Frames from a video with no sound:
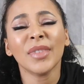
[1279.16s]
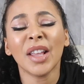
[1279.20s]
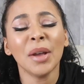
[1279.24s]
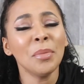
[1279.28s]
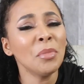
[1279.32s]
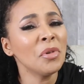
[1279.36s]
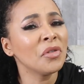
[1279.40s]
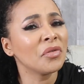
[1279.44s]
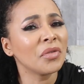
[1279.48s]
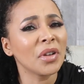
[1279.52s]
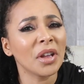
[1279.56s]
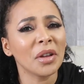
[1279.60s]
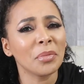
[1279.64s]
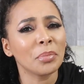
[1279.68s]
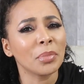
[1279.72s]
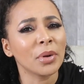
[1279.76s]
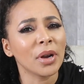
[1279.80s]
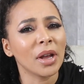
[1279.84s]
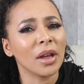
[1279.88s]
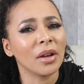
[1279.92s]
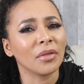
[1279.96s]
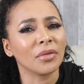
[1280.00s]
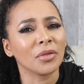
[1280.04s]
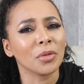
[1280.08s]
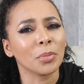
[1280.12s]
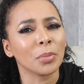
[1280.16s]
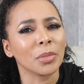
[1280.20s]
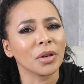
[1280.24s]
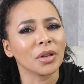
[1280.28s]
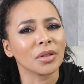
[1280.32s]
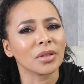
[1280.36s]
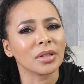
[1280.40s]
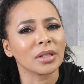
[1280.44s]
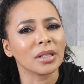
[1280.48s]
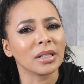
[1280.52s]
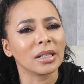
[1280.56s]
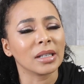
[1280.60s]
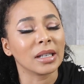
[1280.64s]
I'm a very prayerful
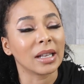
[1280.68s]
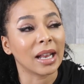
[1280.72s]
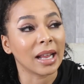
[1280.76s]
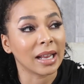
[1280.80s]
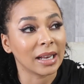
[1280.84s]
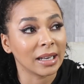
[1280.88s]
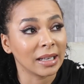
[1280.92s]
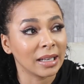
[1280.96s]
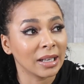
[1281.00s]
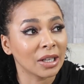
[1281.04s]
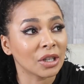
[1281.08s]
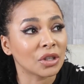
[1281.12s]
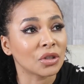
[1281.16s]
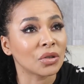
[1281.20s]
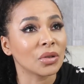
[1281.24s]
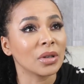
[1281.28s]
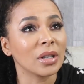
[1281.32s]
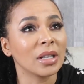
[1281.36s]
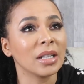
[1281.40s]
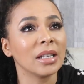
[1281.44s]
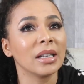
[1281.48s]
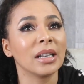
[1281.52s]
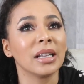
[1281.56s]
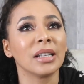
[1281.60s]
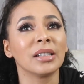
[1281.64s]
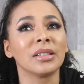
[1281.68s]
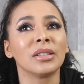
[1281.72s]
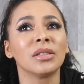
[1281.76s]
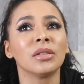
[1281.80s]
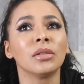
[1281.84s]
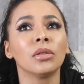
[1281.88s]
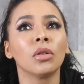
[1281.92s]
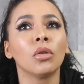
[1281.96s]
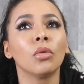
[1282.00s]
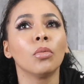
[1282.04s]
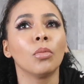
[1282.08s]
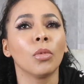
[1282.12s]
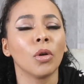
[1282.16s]
person. Like, literally, there's
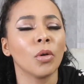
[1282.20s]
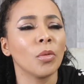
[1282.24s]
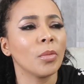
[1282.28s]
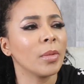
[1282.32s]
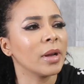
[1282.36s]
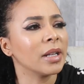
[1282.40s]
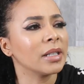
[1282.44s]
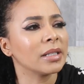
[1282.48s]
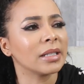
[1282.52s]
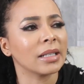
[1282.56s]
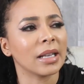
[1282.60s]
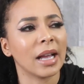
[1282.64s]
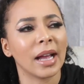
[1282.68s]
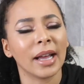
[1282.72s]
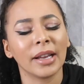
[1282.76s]
no moment.